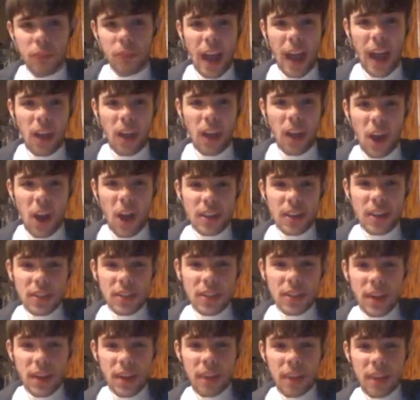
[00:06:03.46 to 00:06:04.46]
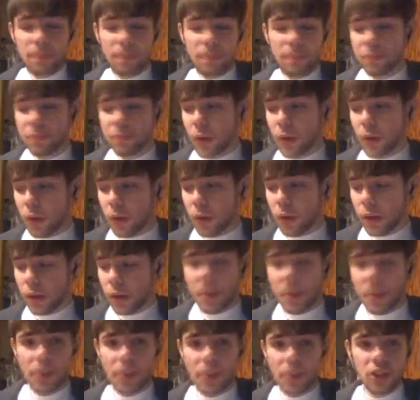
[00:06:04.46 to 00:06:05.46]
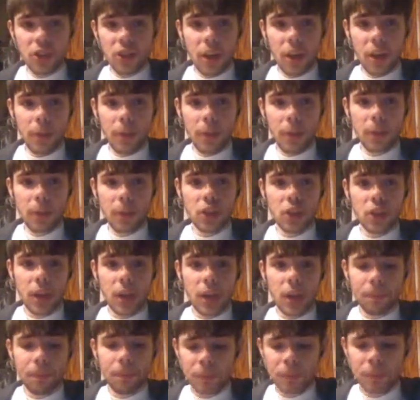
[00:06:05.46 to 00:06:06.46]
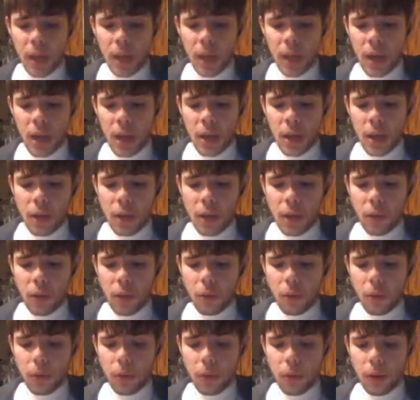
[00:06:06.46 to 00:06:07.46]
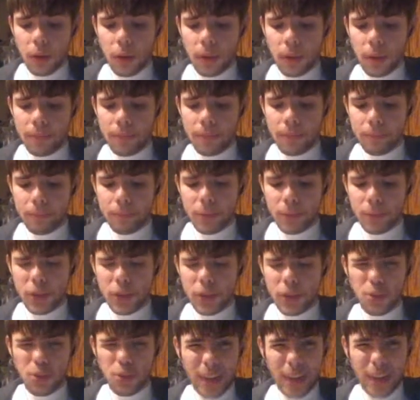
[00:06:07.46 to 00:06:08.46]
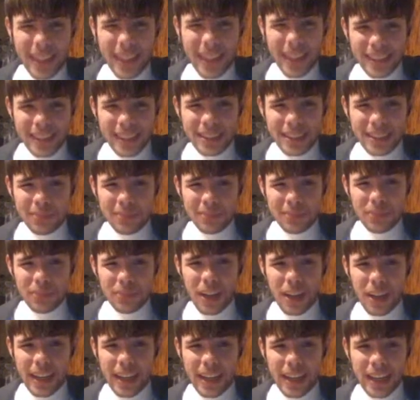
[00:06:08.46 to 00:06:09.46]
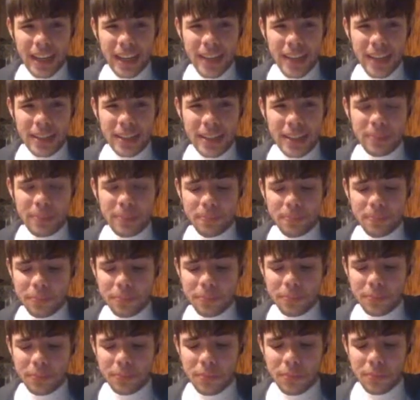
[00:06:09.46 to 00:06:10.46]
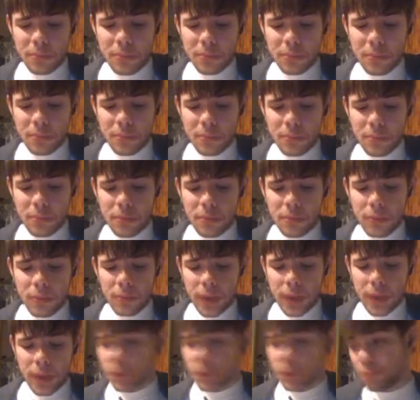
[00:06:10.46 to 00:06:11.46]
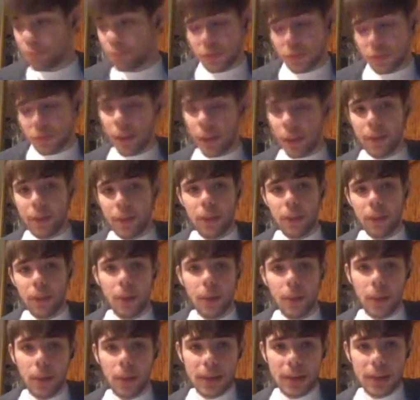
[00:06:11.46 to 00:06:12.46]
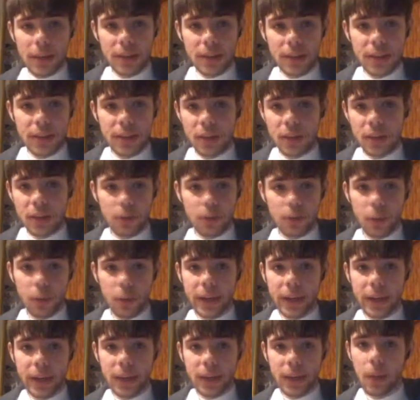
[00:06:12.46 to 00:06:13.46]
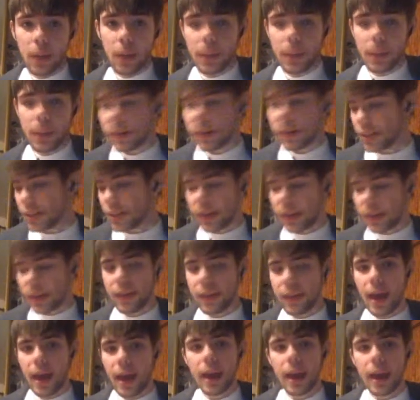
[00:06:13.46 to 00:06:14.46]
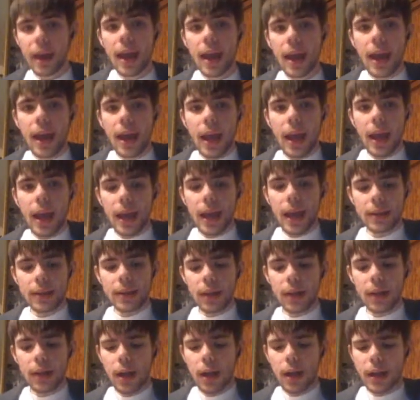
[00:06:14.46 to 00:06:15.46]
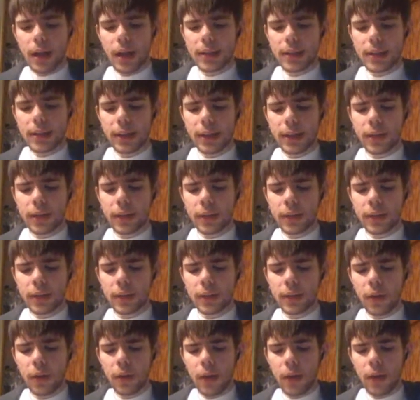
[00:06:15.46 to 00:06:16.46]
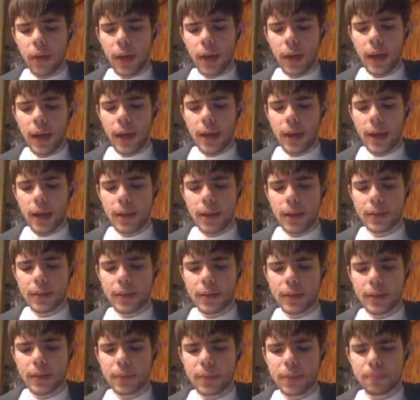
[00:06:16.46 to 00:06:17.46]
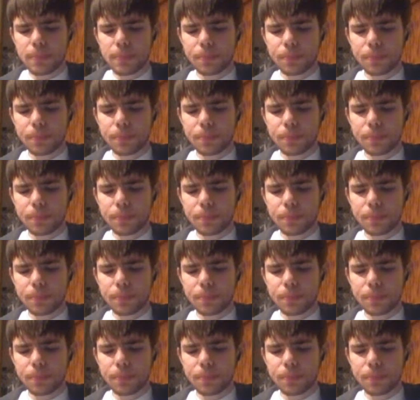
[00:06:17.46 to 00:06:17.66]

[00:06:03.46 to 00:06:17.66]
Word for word: add a lot of hot sauce on it, a lot of pepper parmesan, or um, drink while eating it. It's a lot better than the party pizza, so if you're willing to eat the party pizzas, then eat that. And uh, it's not nearly as good as